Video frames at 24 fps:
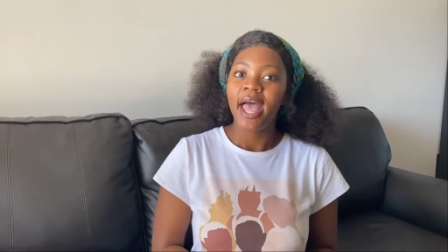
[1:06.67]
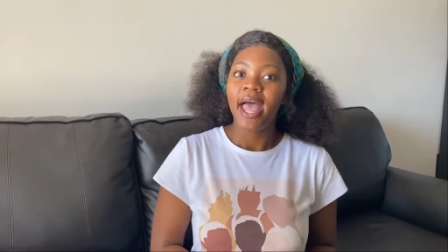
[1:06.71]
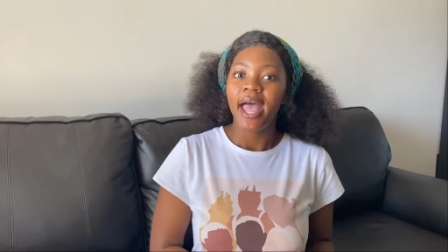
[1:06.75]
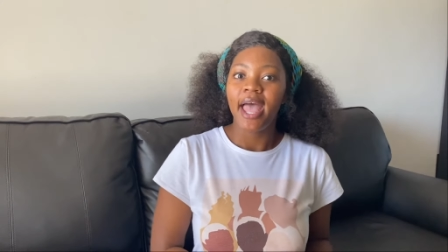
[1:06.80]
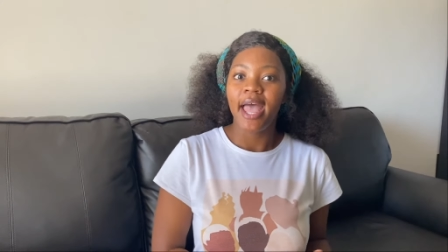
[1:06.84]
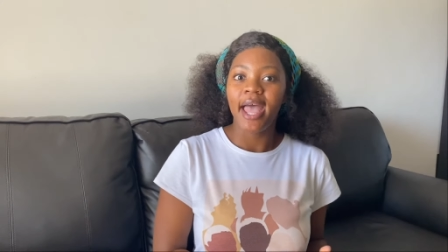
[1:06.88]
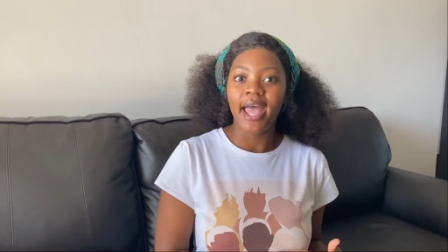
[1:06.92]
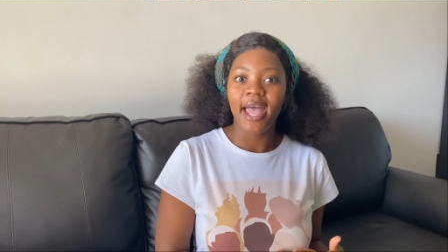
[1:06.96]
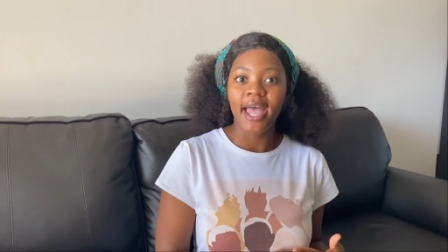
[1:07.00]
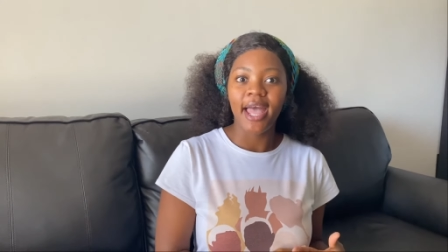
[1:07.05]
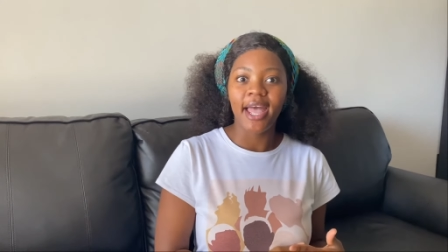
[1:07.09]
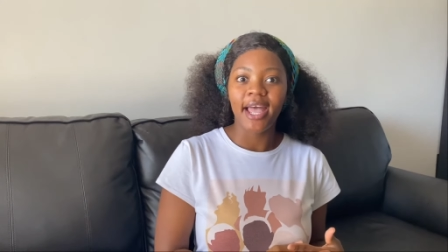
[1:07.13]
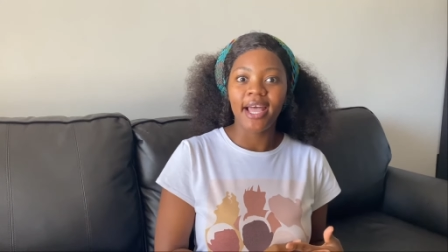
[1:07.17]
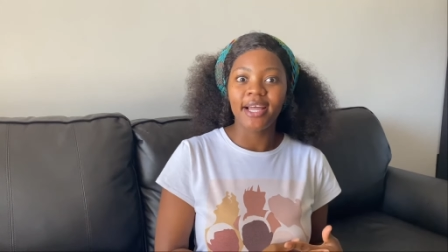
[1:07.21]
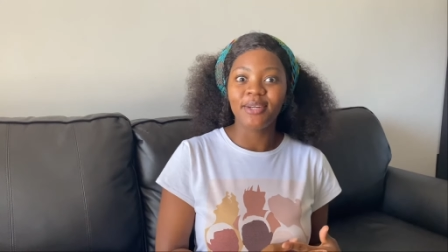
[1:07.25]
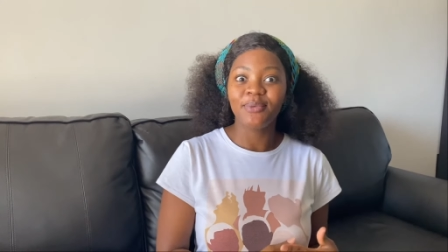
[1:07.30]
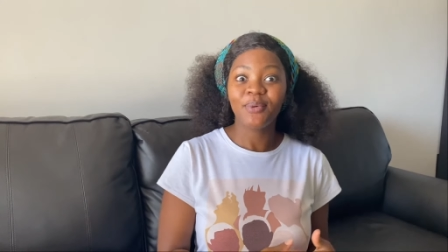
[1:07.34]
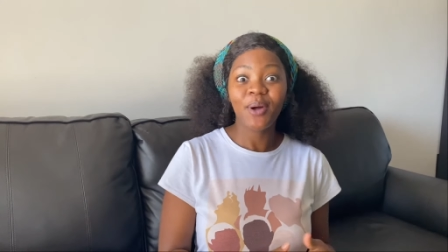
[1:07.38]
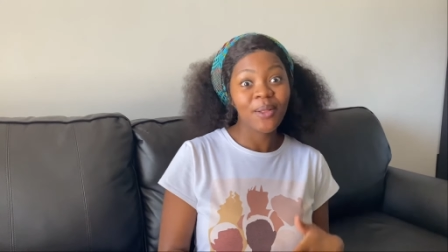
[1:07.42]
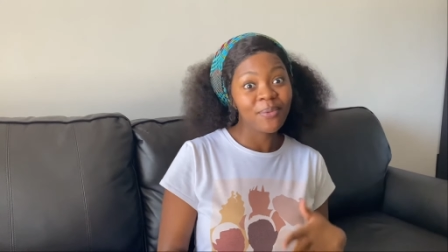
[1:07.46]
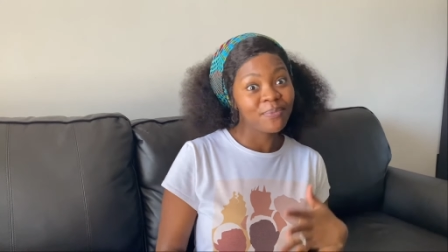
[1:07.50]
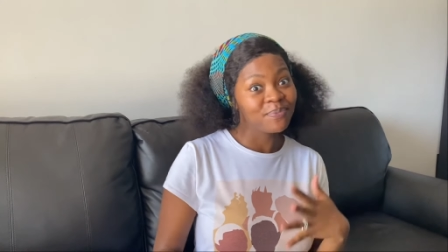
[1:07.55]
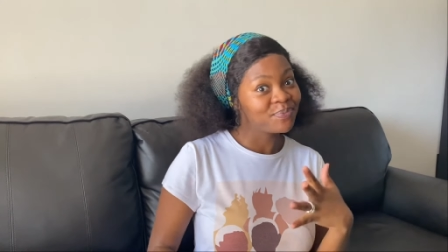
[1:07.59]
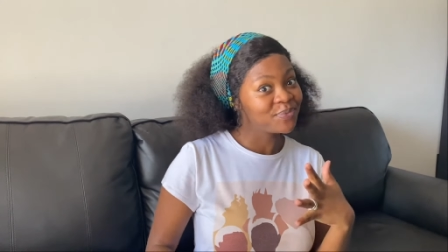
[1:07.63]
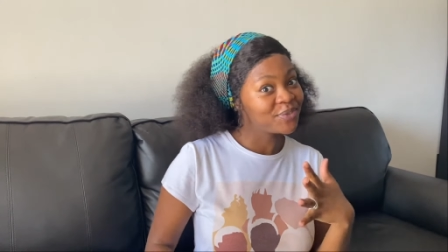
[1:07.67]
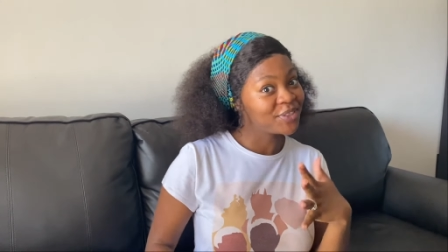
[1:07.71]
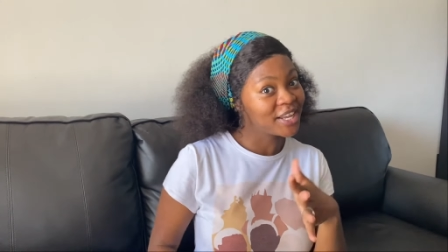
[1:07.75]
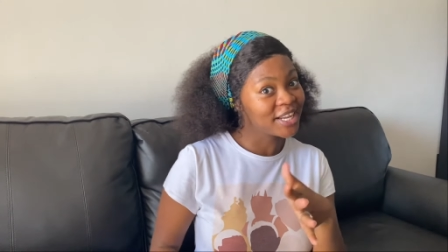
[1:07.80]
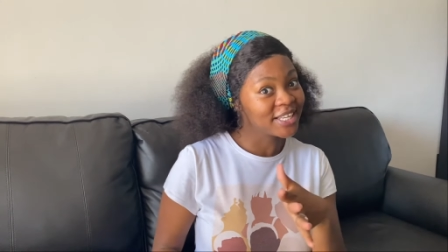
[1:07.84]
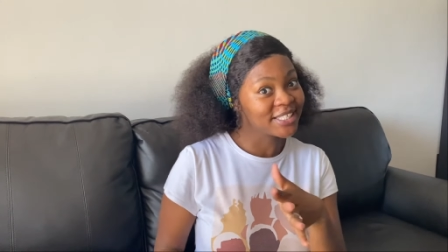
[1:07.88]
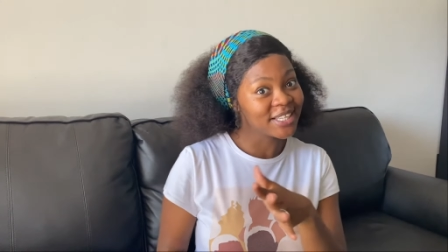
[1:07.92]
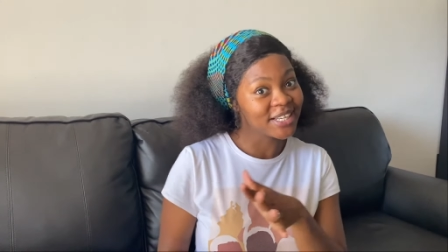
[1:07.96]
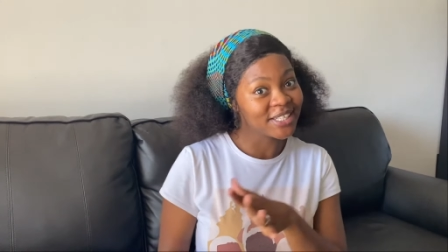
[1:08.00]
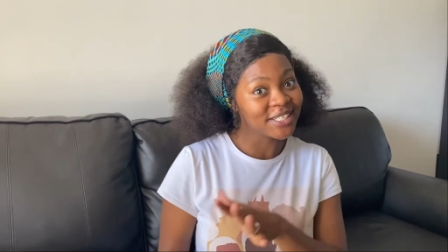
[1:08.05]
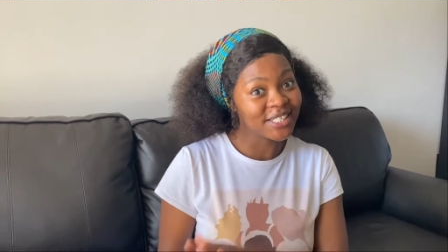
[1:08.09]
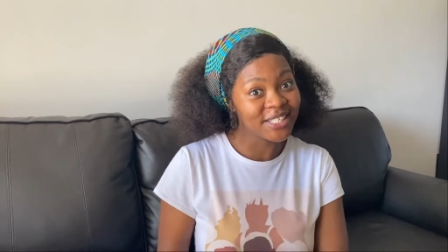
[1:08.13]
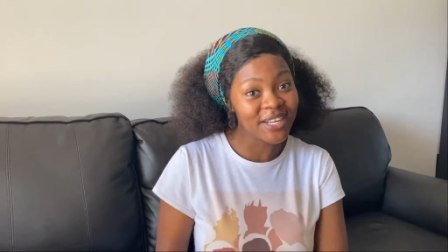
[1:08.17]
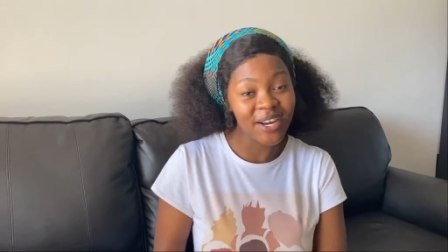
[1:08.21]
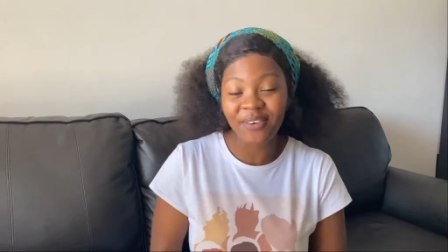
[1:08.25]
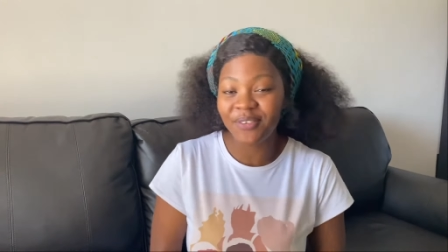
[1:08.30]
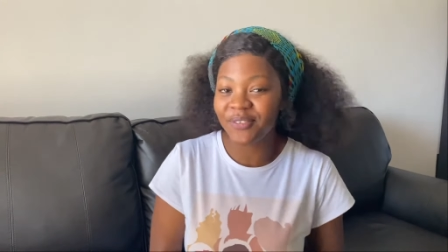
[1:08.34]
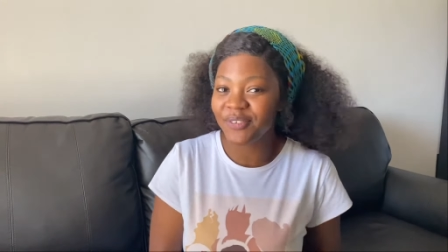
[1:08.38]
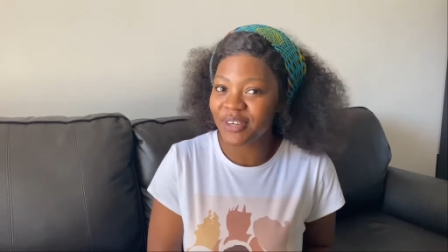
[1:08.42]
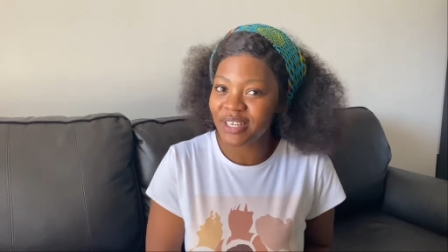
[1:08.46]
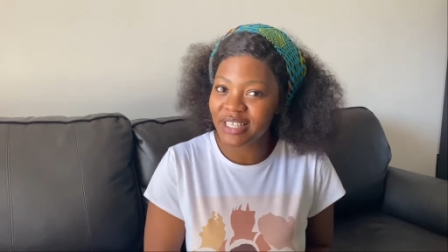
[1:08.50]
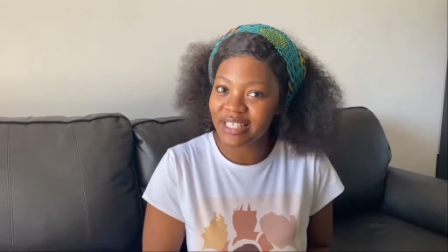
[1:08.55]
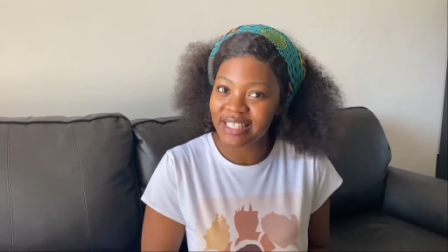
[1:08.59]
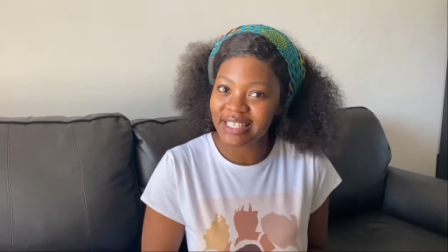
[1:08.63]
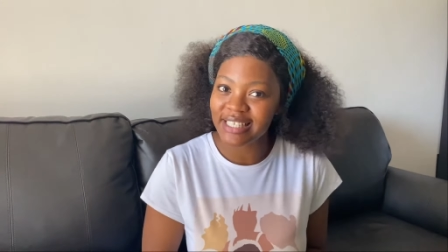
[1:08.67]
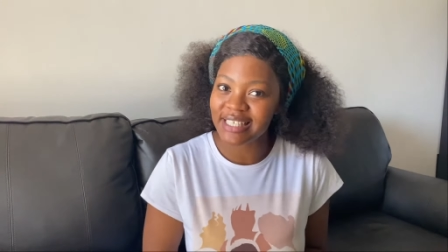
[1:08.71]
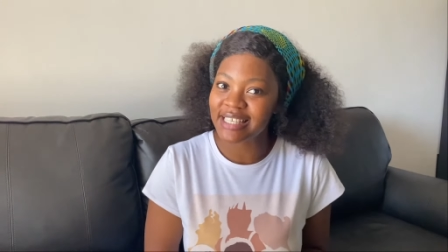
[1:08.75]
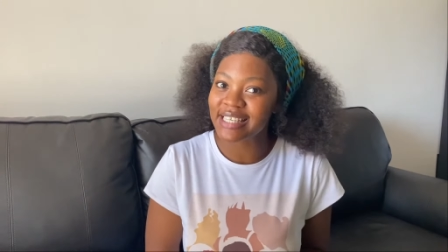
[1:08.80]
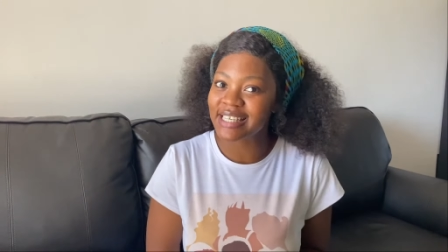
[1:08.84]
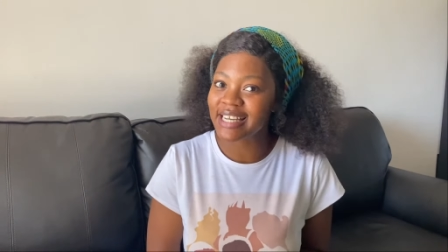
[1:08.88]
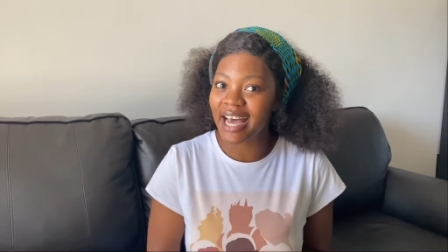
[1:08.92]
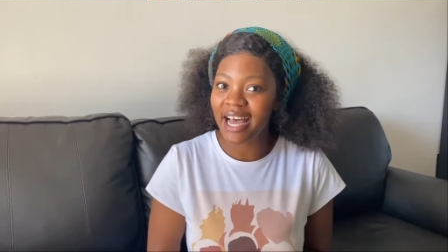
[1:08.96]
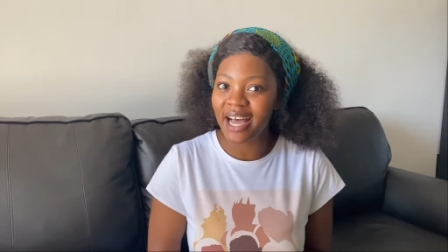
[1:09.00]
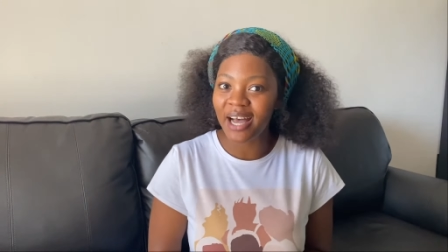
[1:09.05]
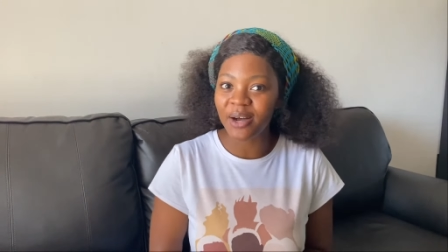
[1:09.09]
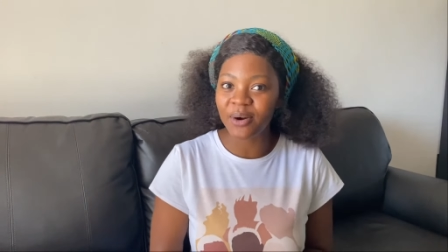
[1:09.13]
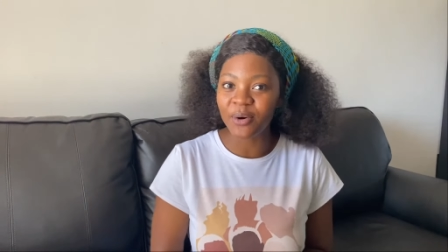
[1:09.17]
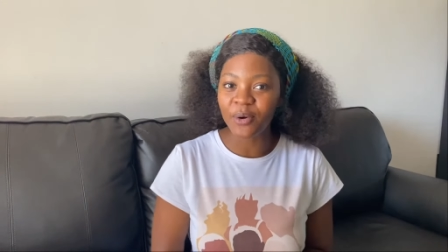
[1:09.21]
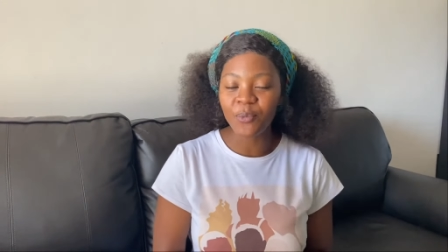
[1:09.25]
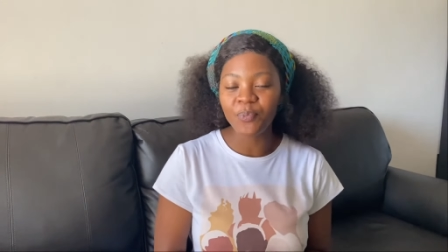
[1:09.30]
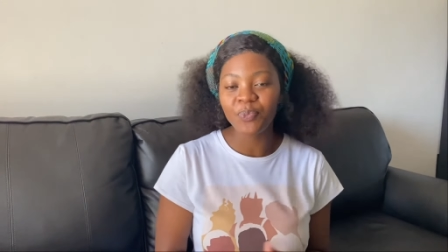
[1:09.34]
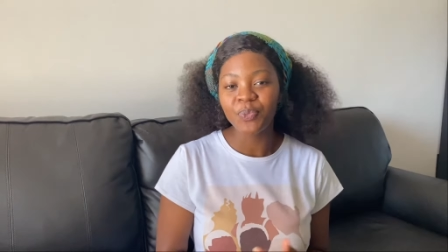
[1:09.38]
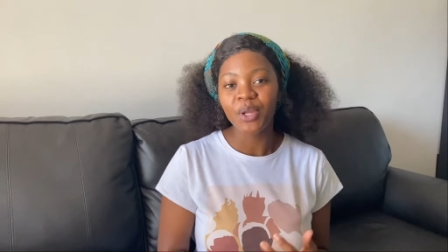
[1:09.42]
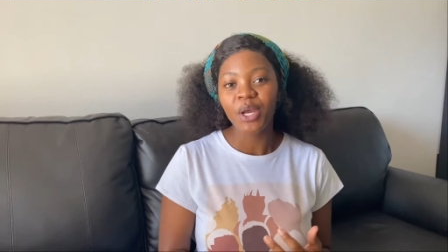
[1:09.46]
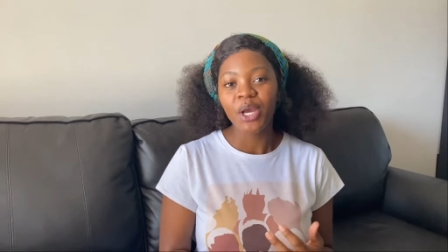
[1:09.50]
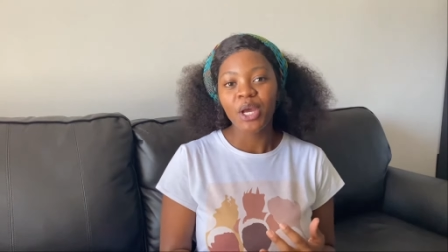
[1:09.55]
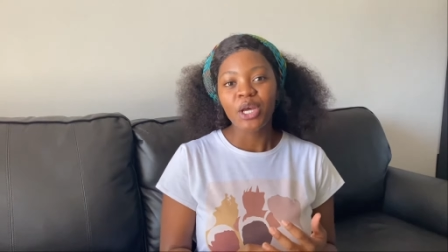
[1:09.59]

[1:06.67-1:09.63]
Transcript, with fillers: And well, things are different now.